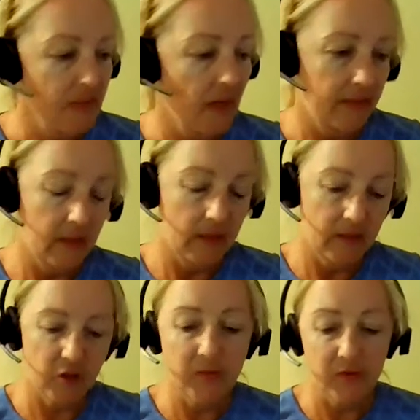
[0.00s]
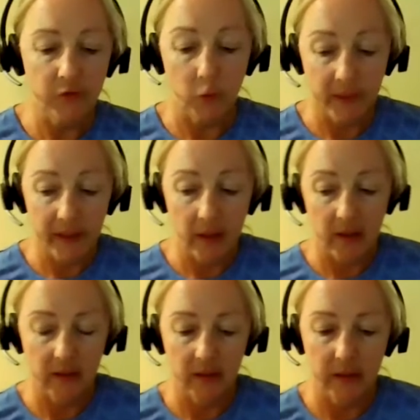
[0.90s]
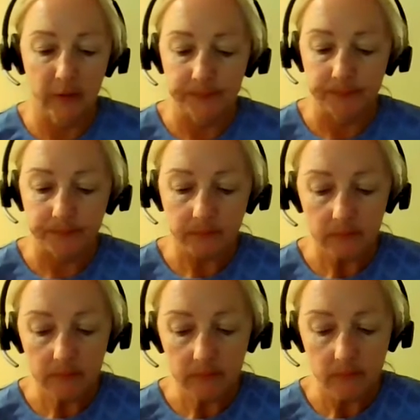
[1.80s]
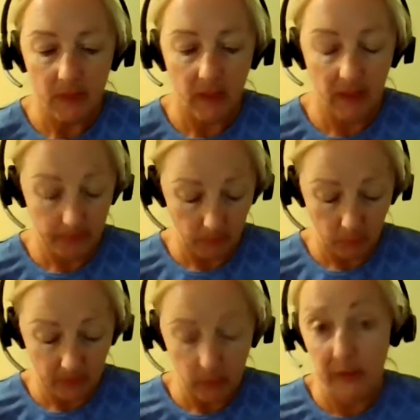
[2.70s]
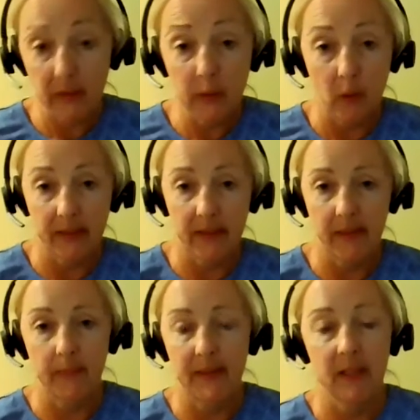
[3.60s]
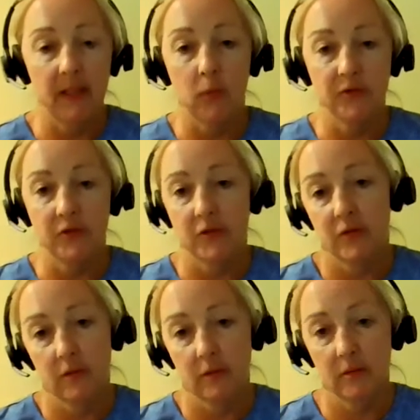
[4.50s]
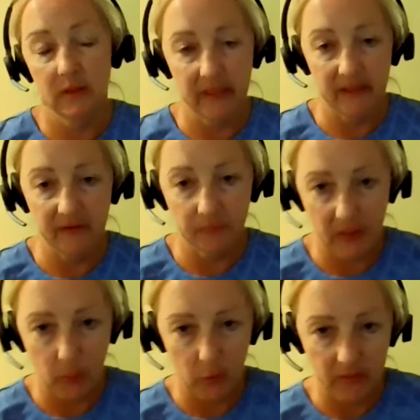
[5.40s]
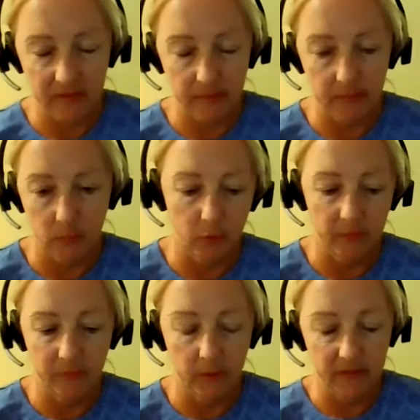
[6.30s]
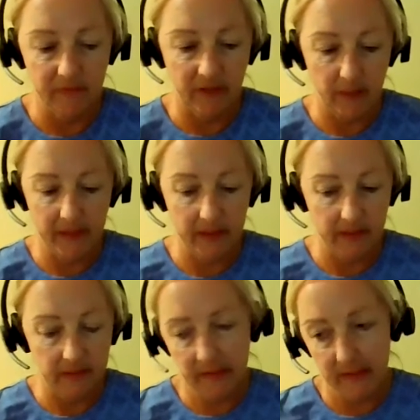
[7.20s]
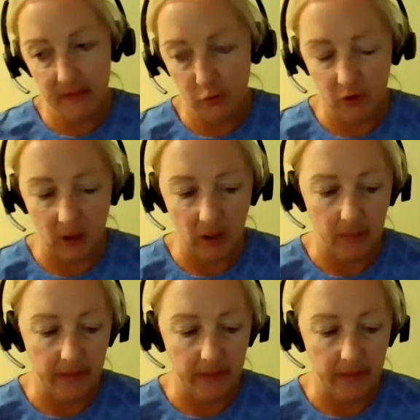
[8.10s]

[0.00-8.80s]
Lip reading: And then in terms of career, you know, what I really wanted at the beginning was just to leave my work environment and get a new job.